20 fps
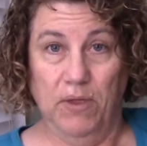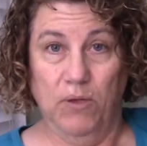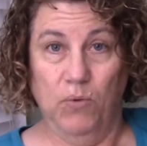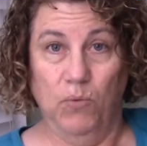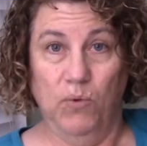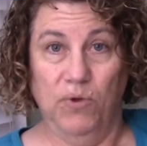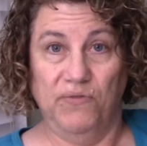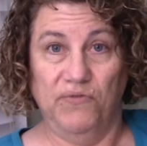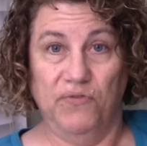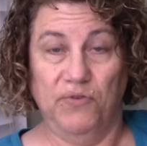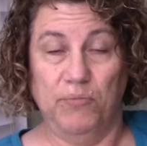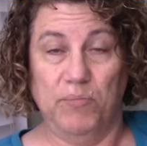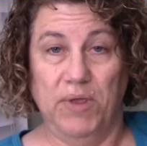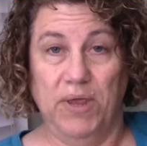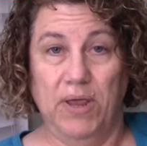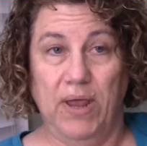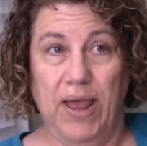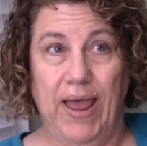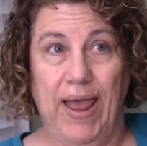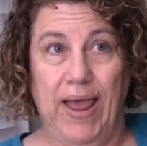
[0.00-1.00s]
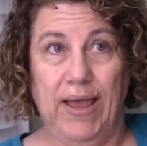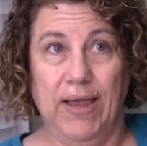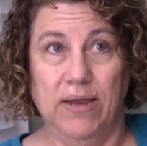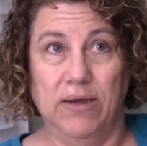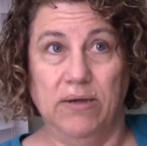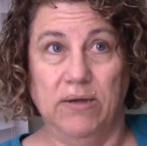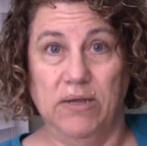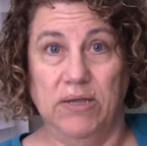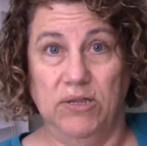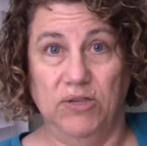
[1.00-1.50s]
One for me
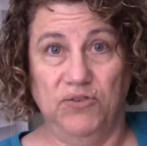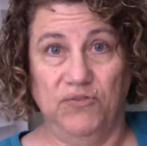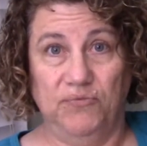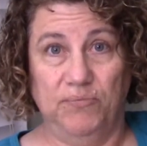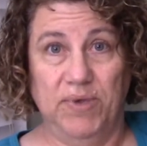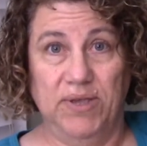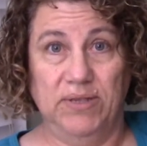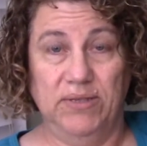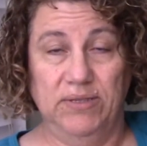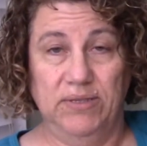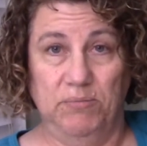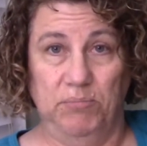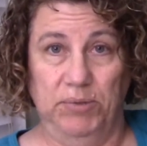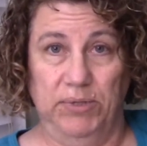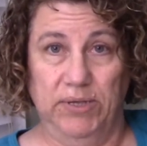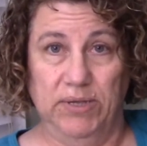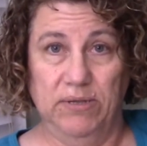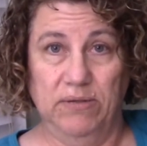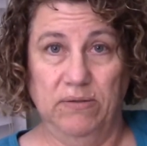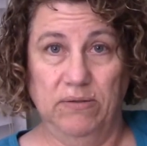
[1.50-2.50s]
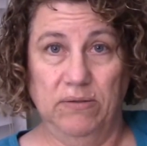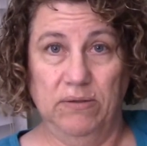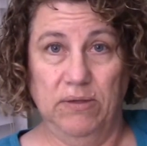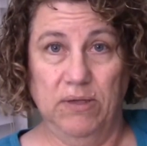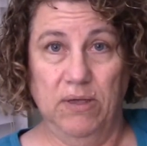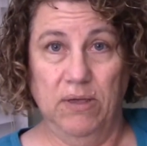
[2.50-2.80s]
and each of my siblings.